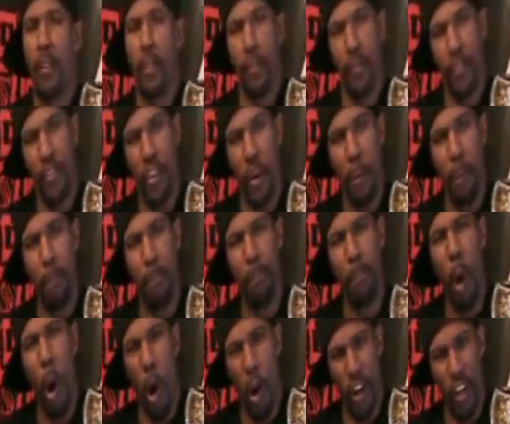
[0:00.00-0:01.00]
the
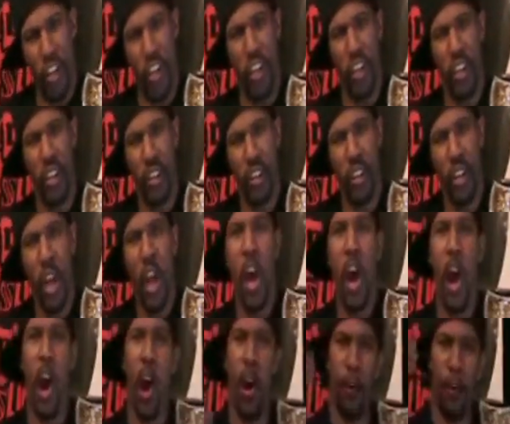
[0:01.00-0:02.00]
Mark
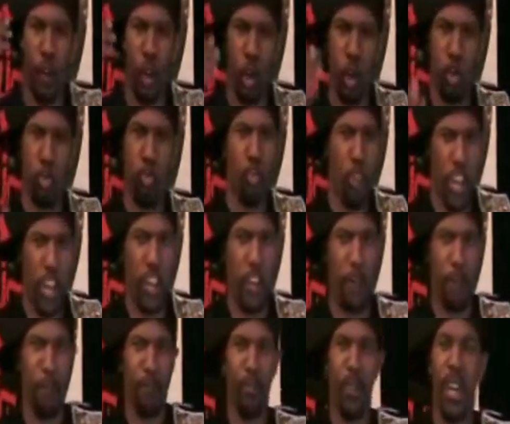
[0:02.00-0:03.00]
of Kri?
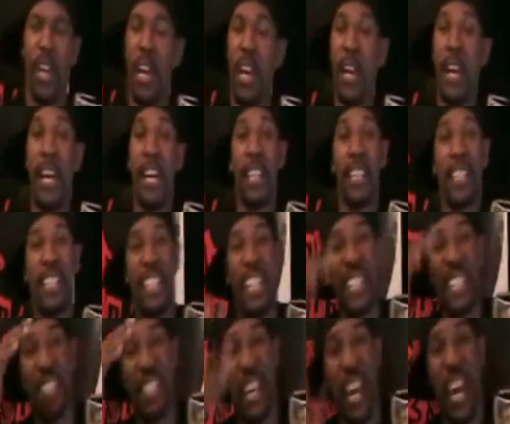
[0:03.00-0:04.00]
This
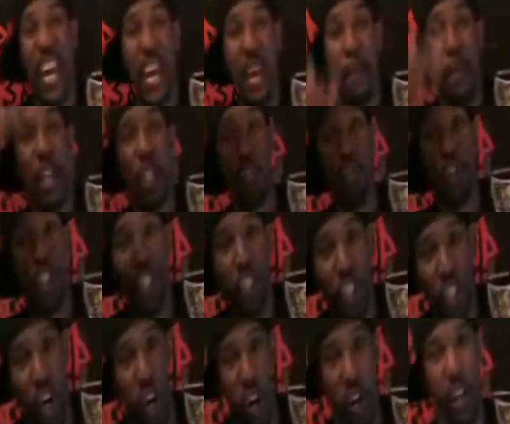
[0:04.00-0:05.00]
game is
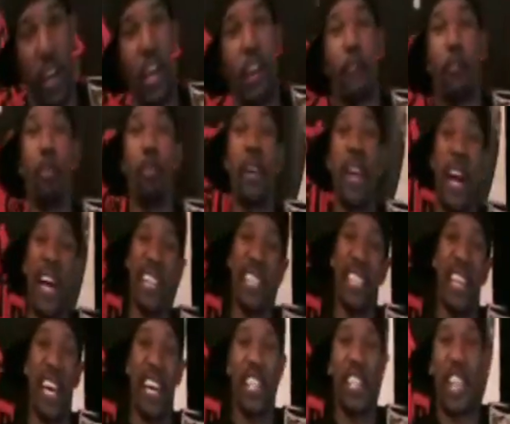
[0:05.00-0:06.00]
retarded. If you guys
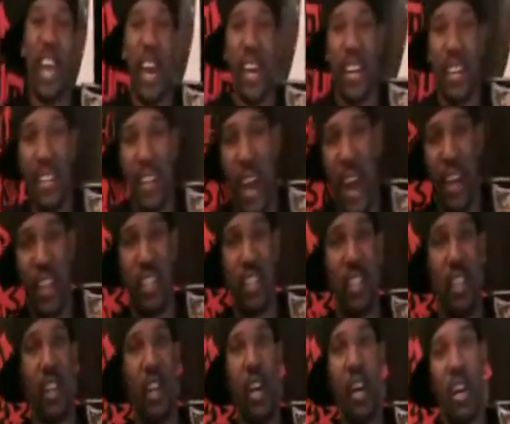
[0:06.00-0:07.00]
like Jak and
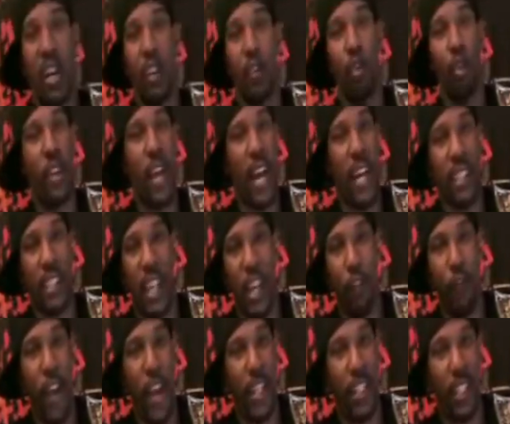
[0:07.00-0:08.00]
Daxter, if you guys like
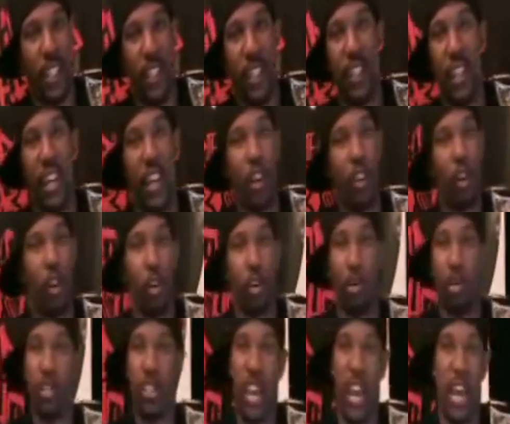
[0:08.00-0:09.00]
Ratchet and Clank and all those
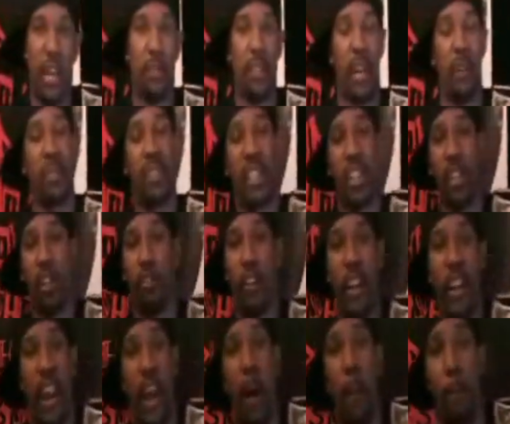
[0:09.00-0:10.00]
games, I'm telling you right
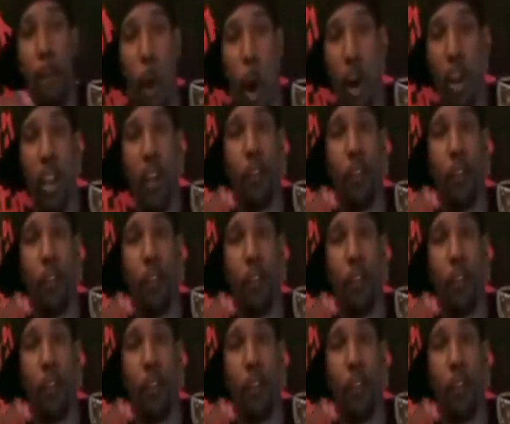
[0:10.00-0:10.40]
now, Mark of